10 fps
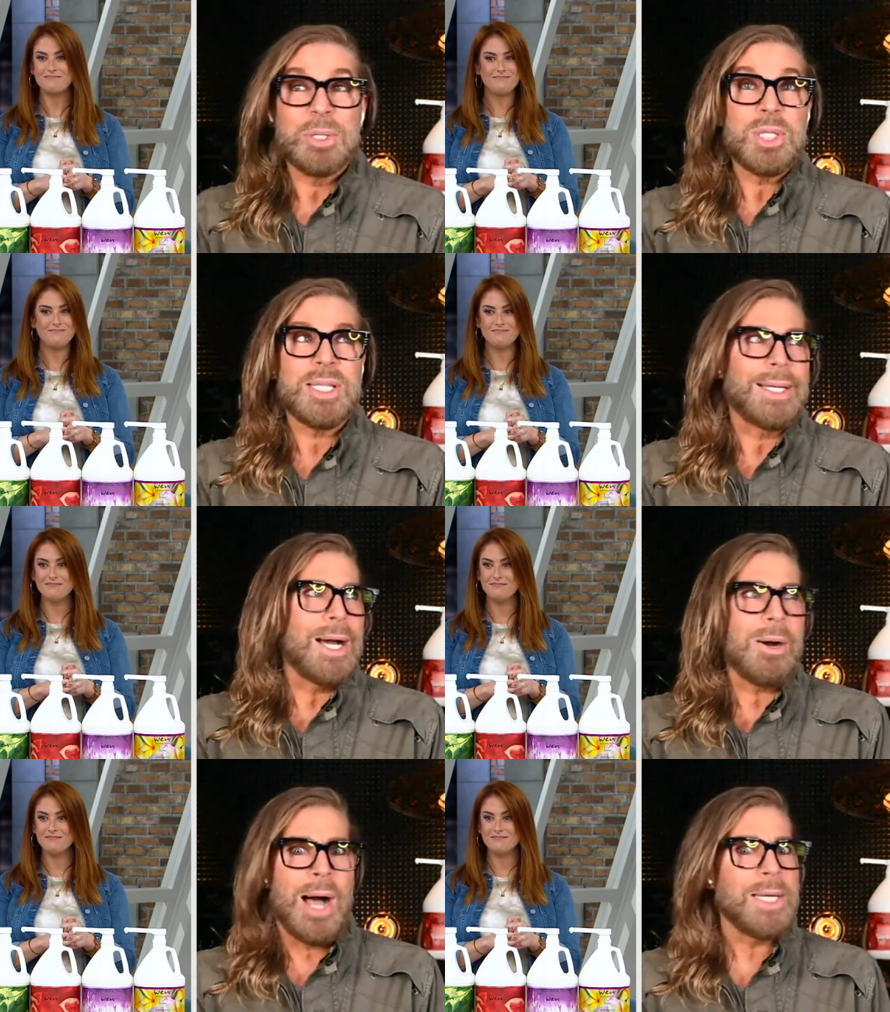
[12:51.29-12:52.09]
Speaker 1: So she's
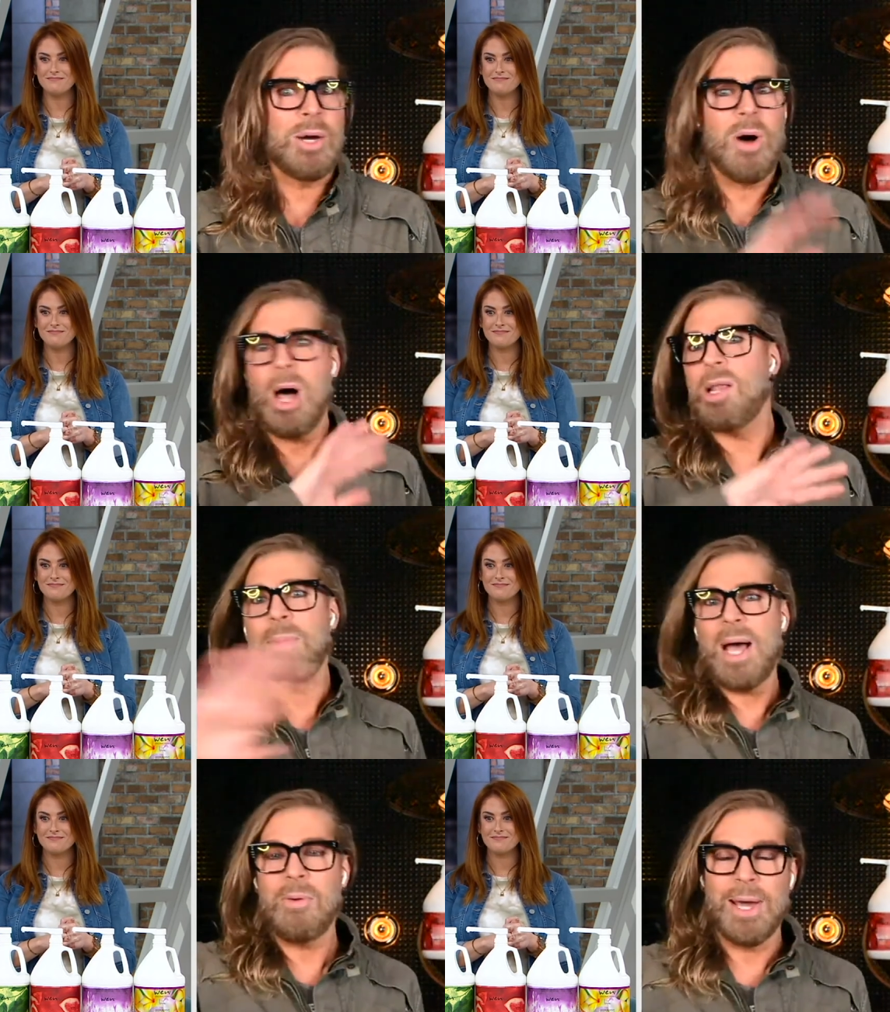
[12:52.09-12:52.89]
like, oh, I know
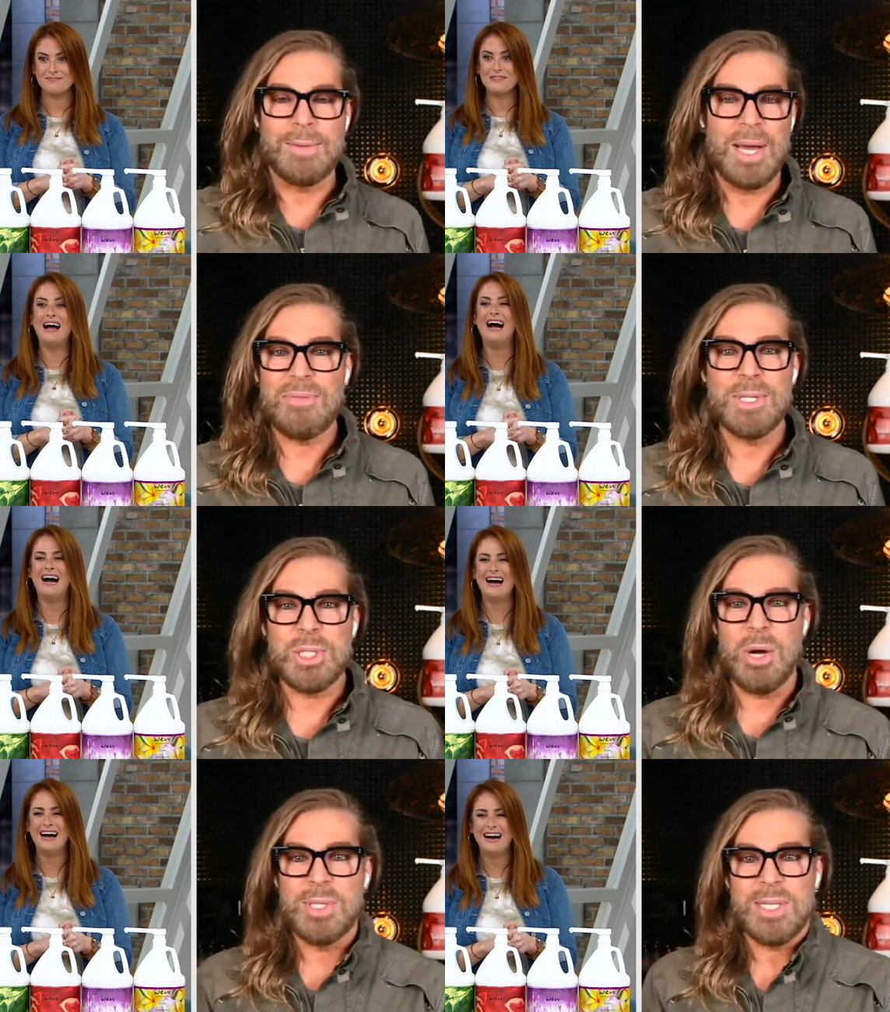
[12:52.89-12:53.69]
all about Wen. My
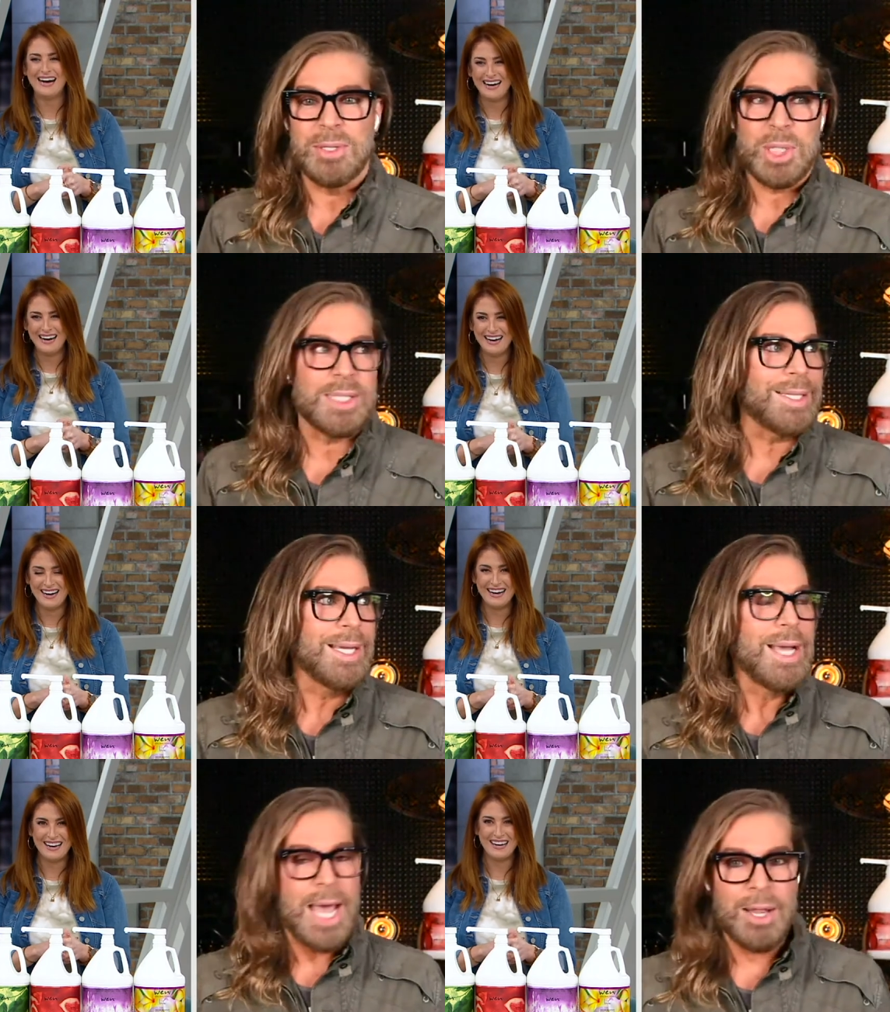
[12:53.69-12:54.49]
first show was her, she's
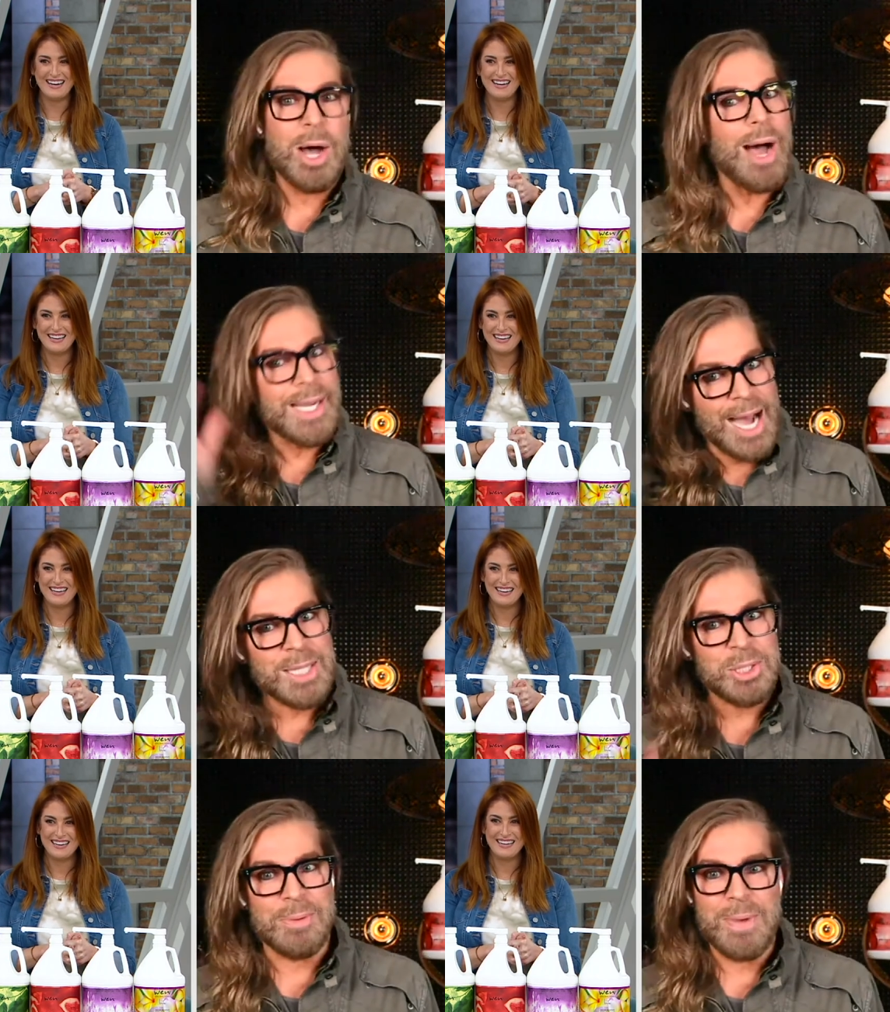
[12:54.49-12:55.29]
like, hello, I
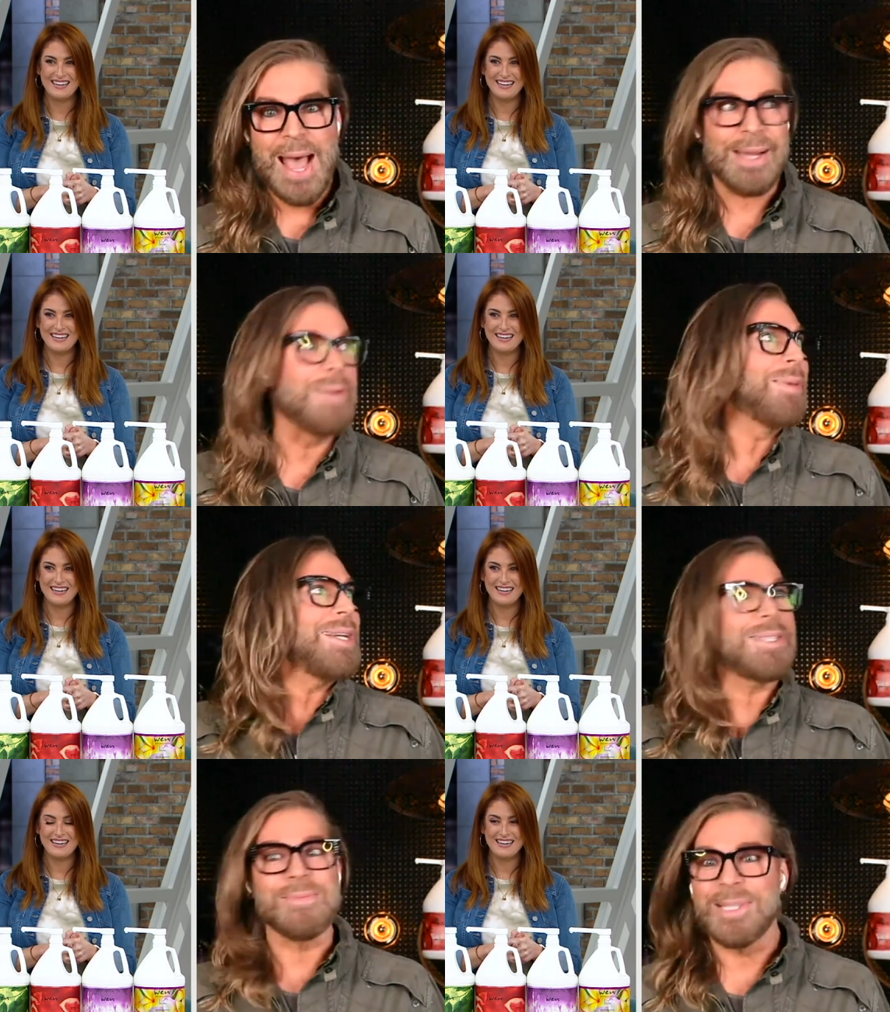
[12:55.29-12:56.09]
got your back.
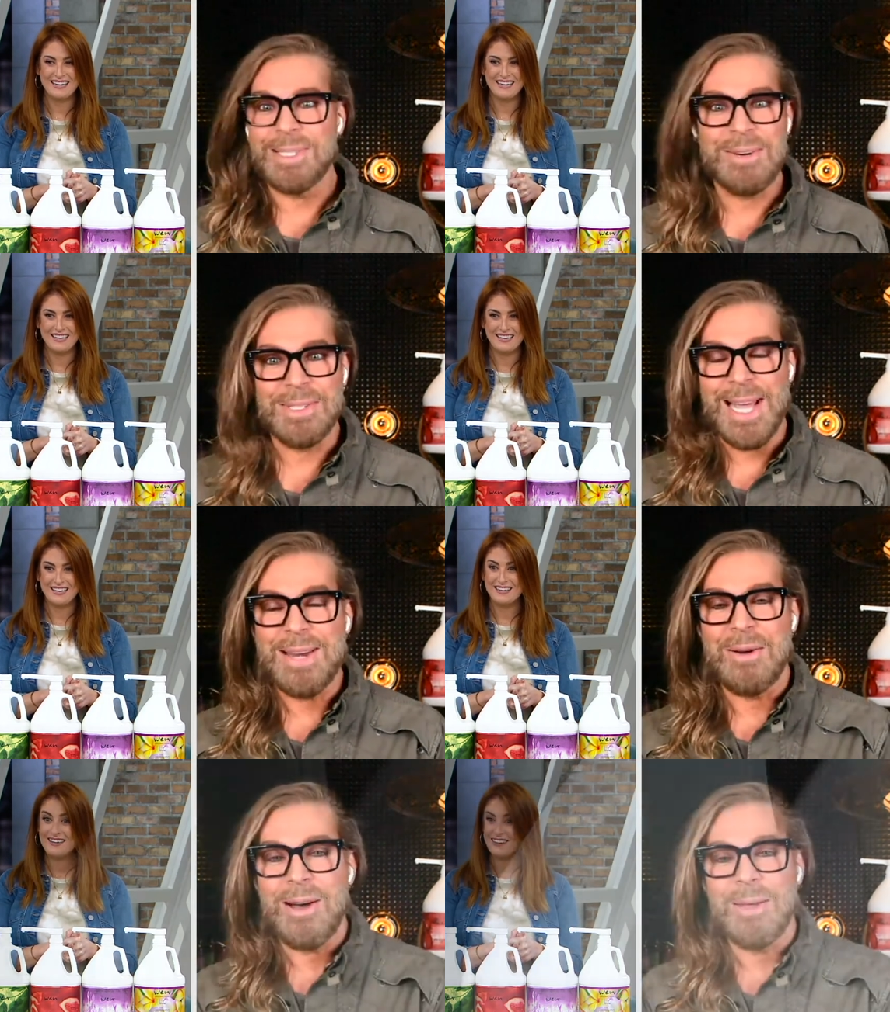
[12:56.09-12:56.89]
I'm customer
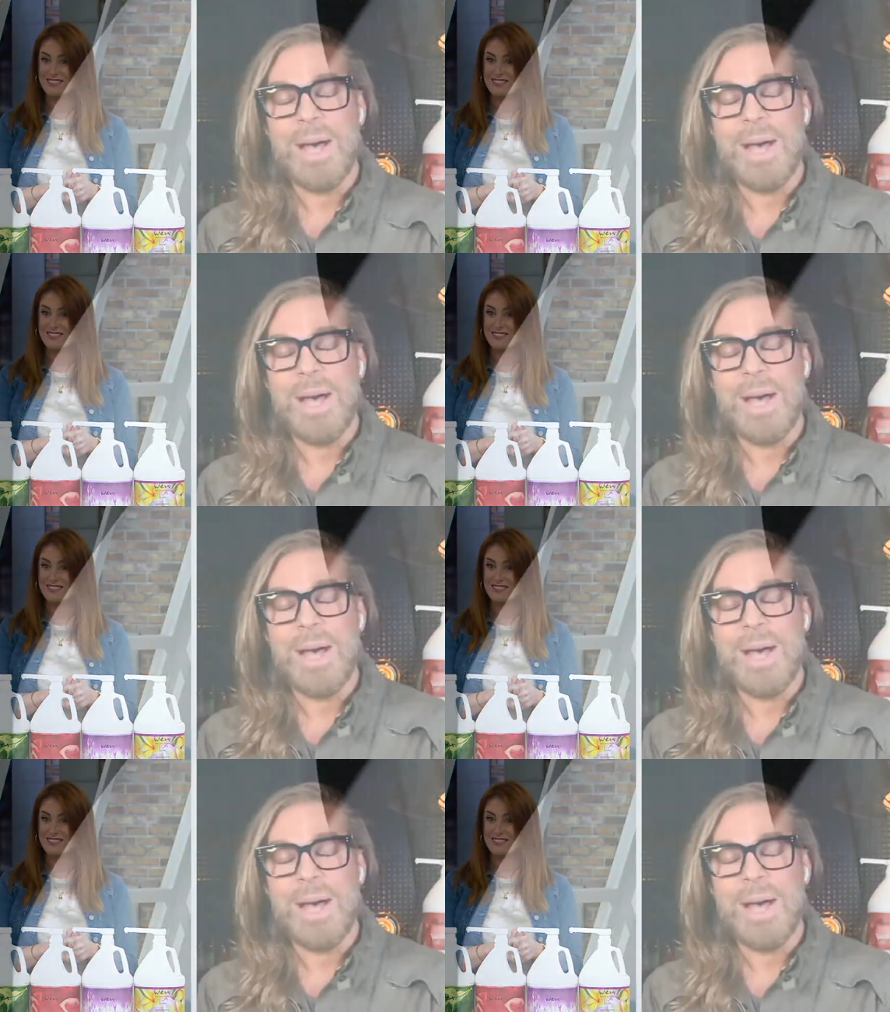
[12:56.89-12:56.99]
service. I know